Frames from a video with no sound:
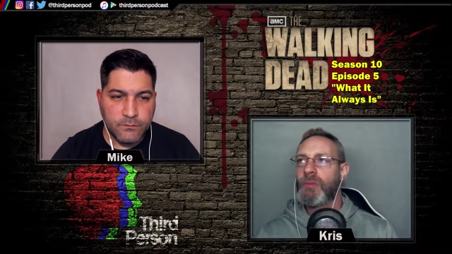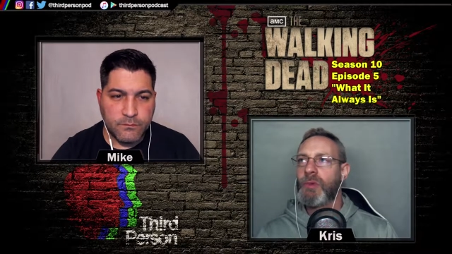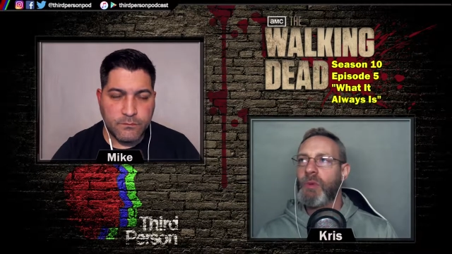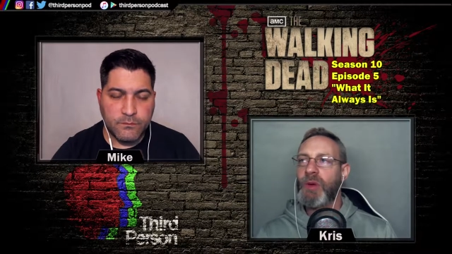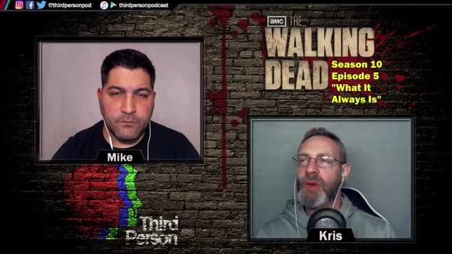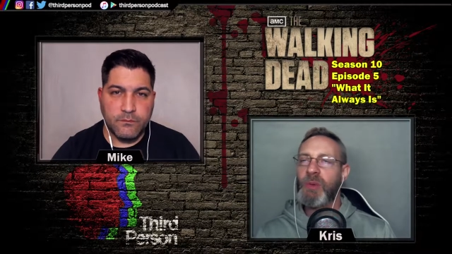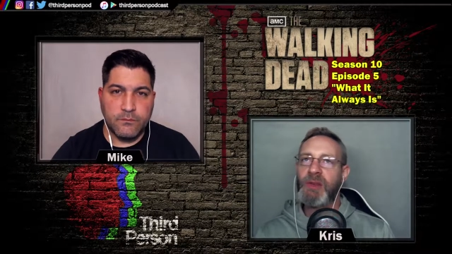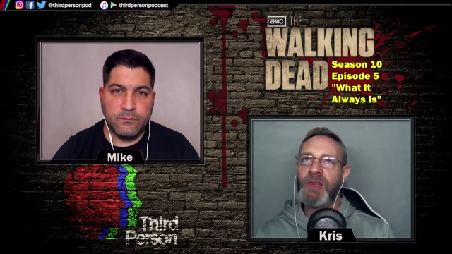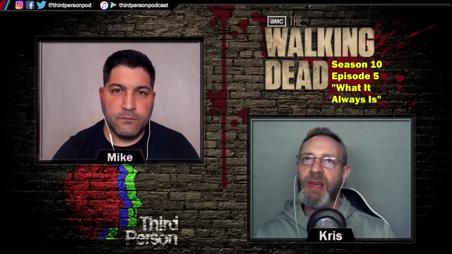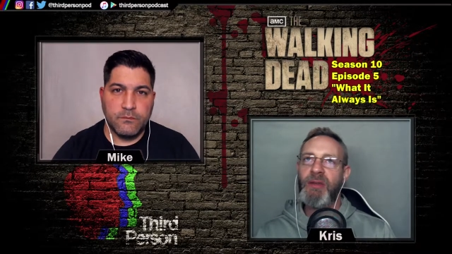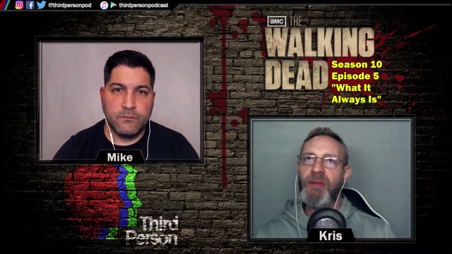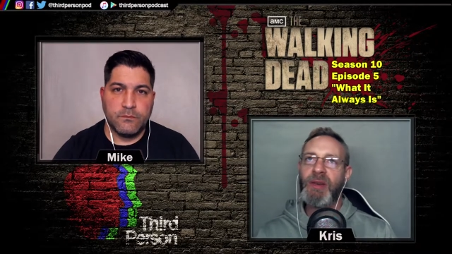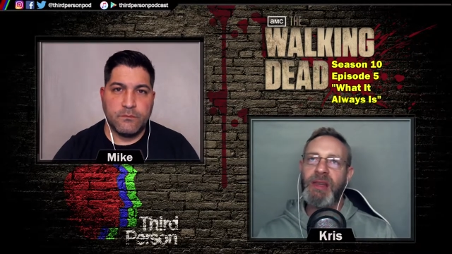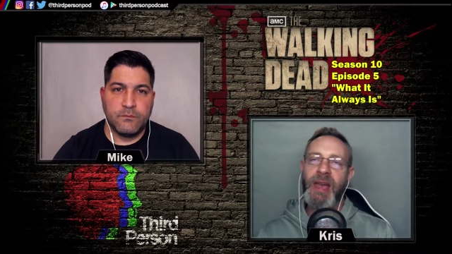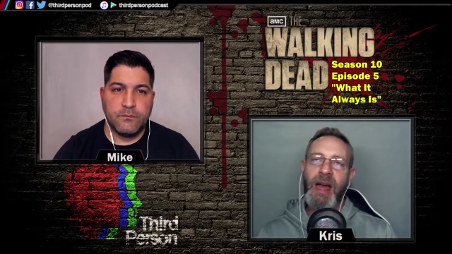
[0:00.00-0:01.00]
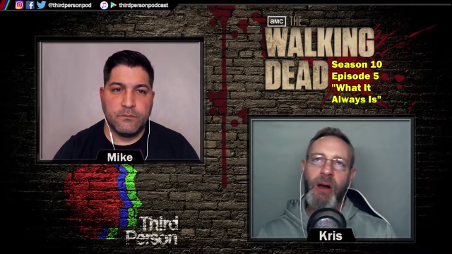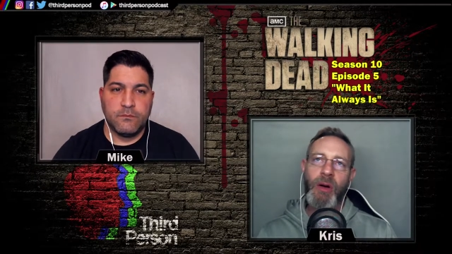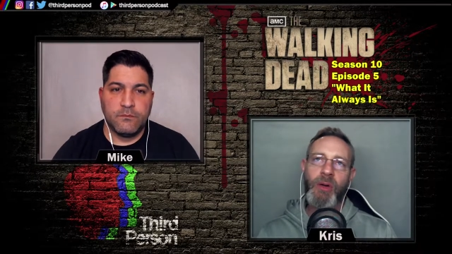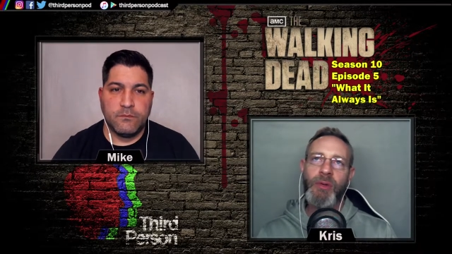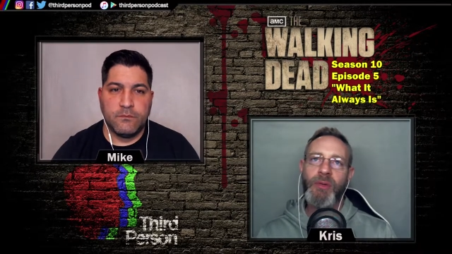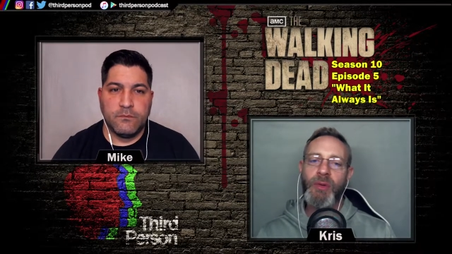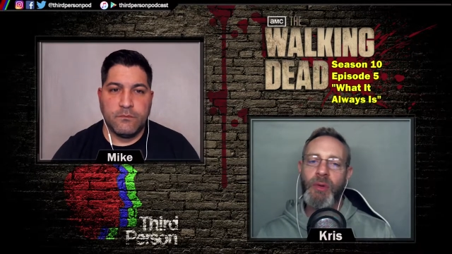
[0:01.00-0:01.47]
Speaker 1: he was giving
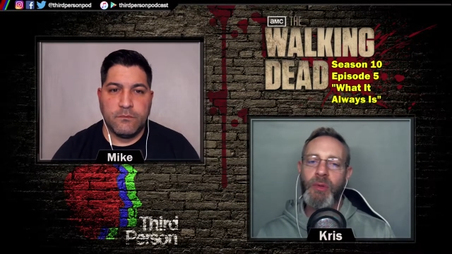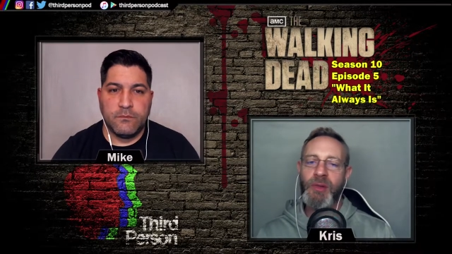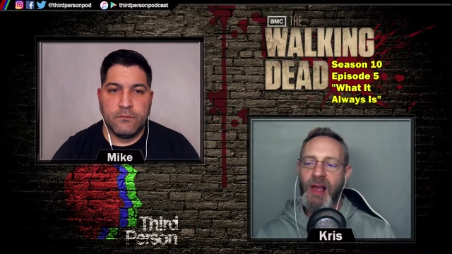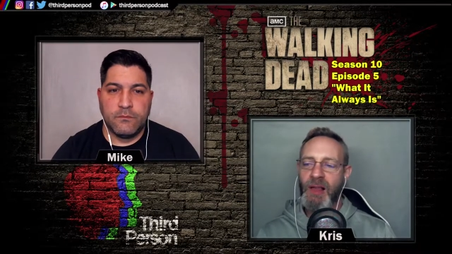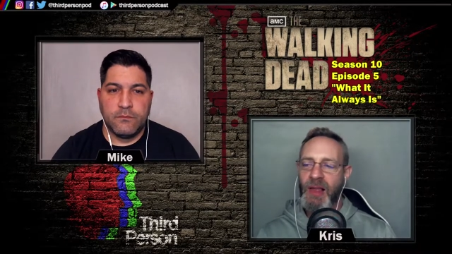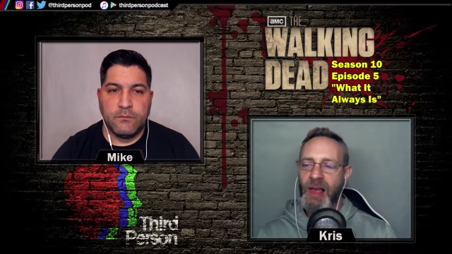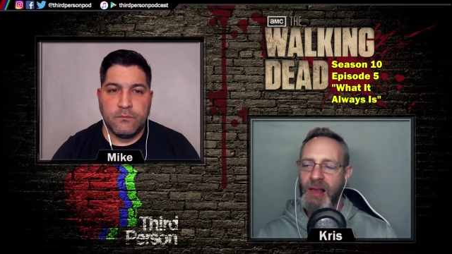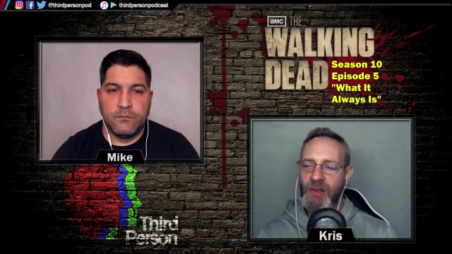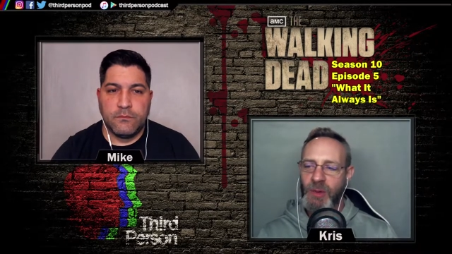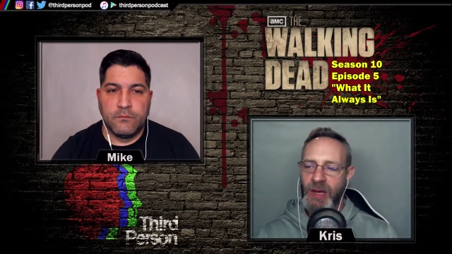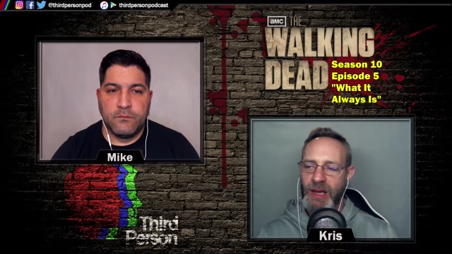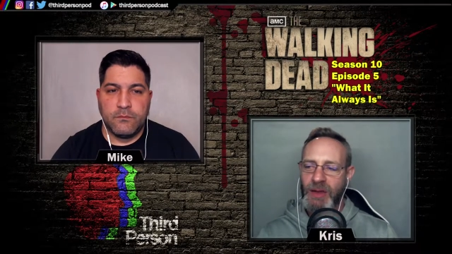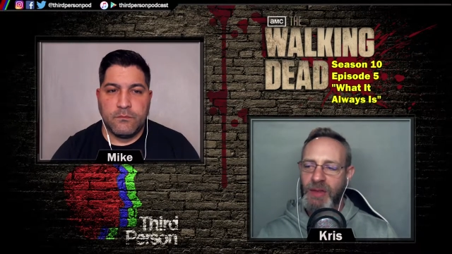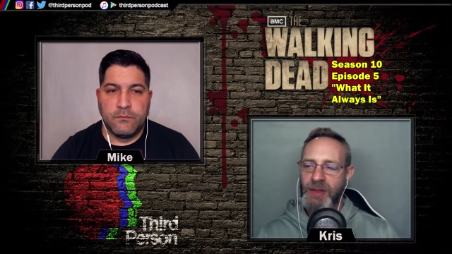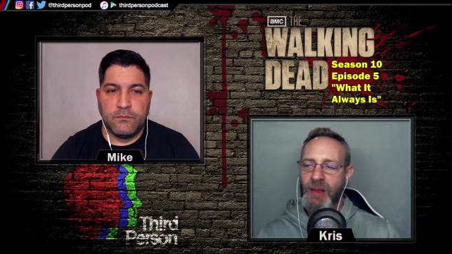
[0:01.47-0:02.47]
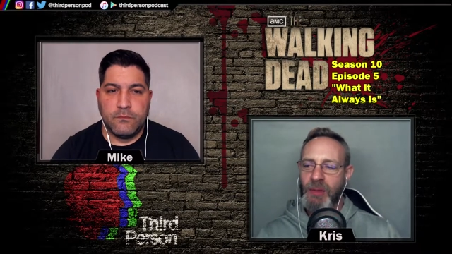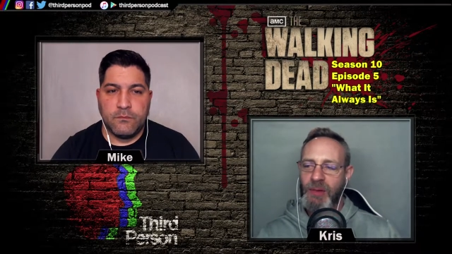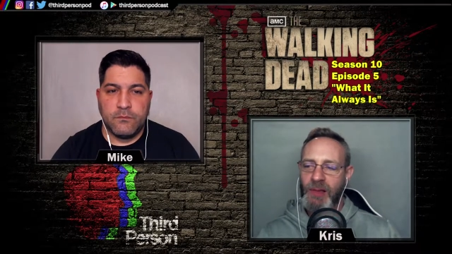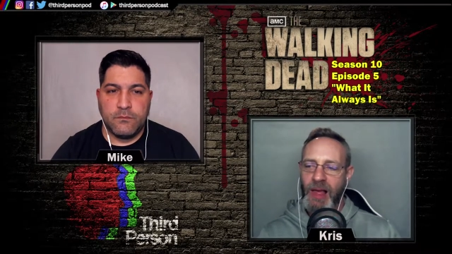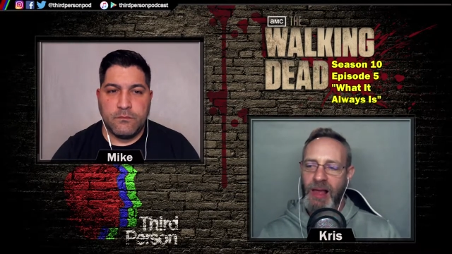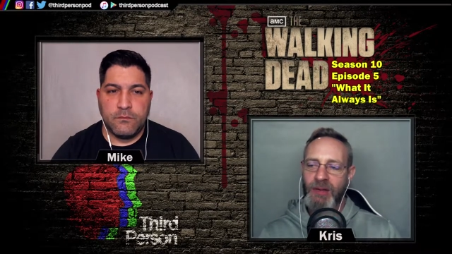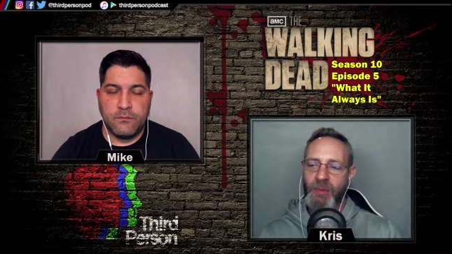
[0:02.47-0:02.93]
Carol the food. Was that last week? I think that was
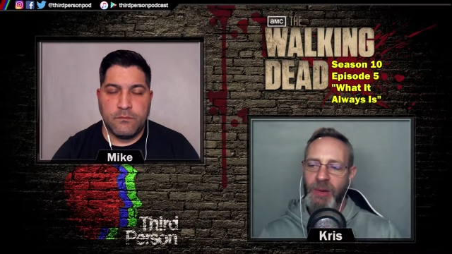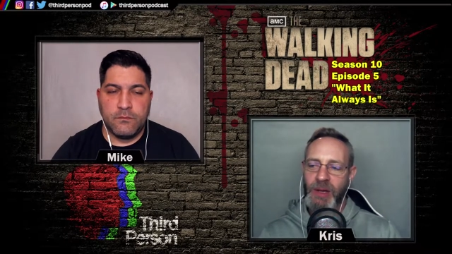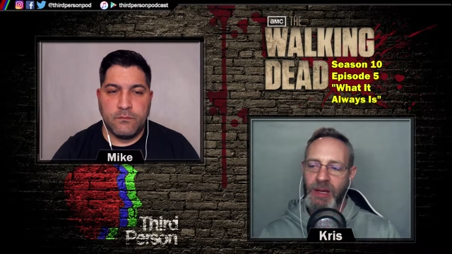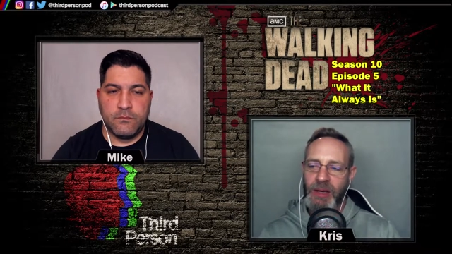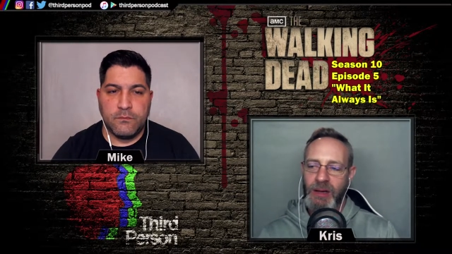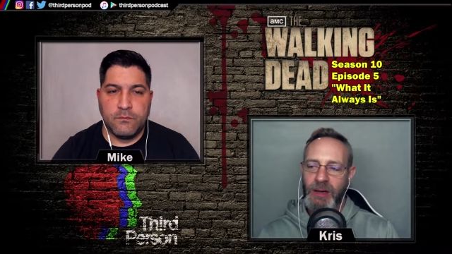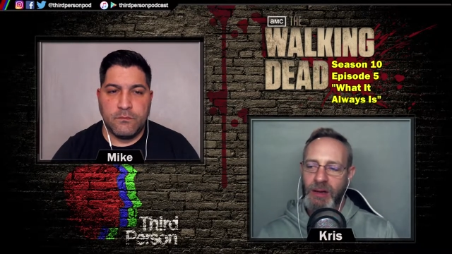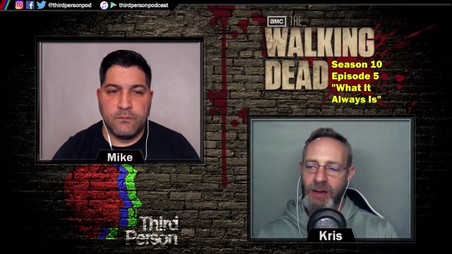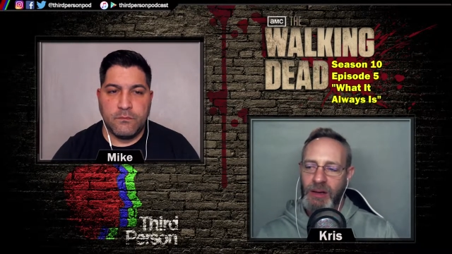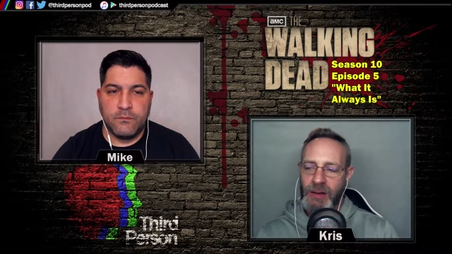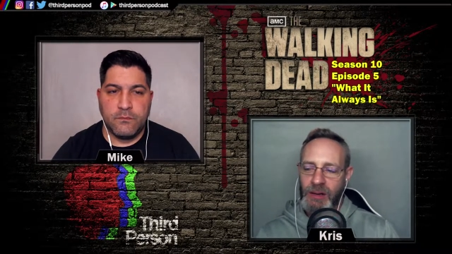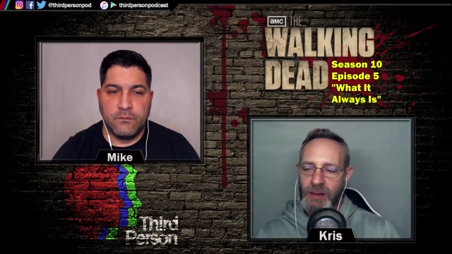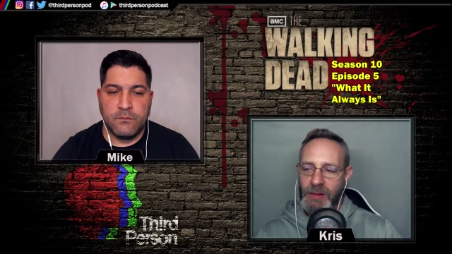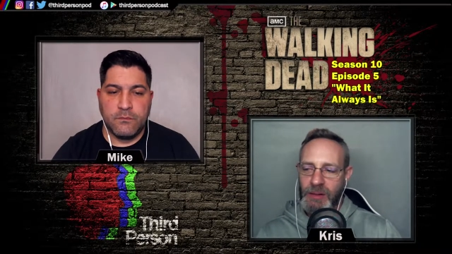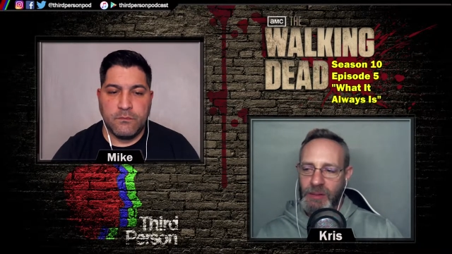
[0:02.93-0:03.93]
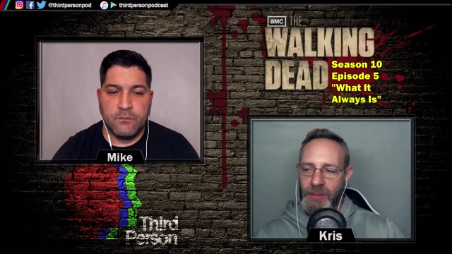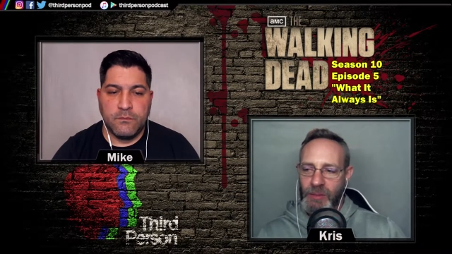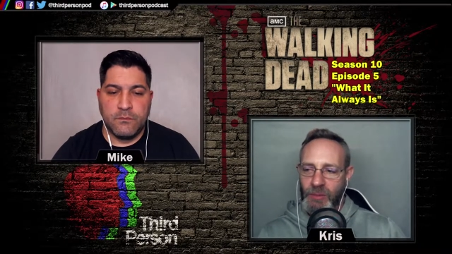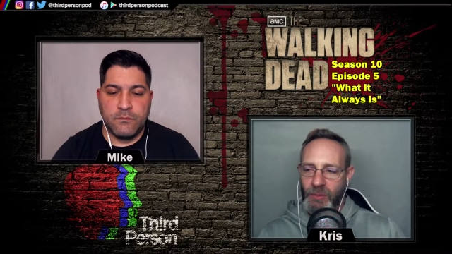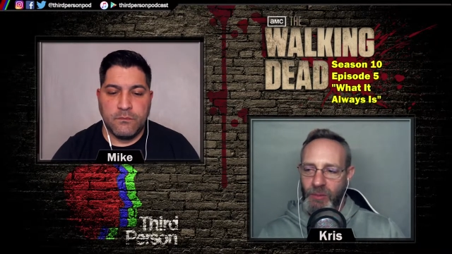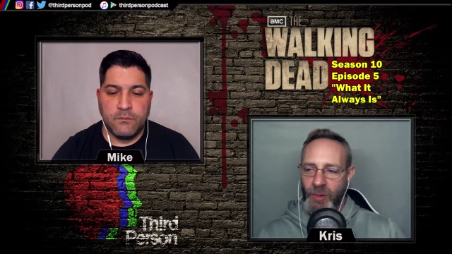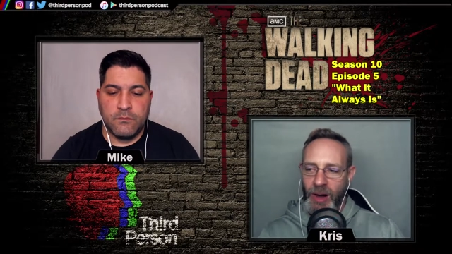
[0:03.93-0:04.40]
last week,
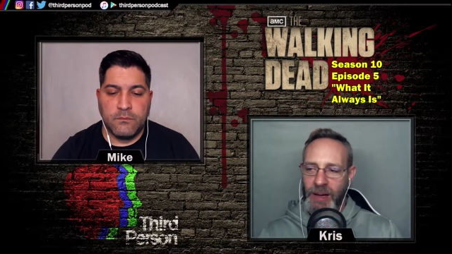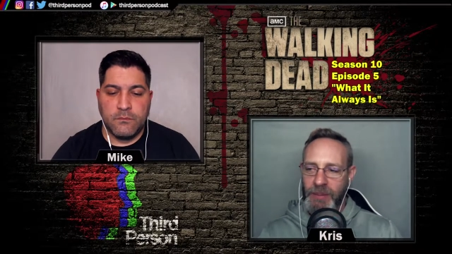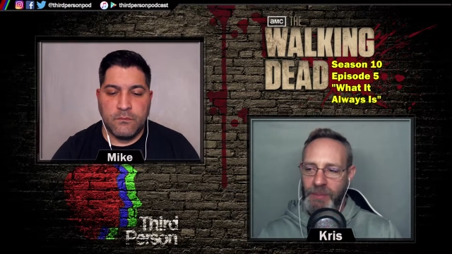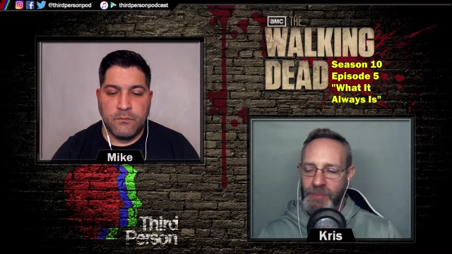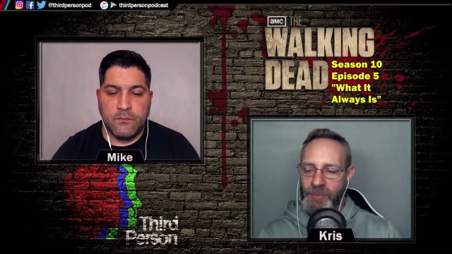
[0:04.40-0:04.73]
right?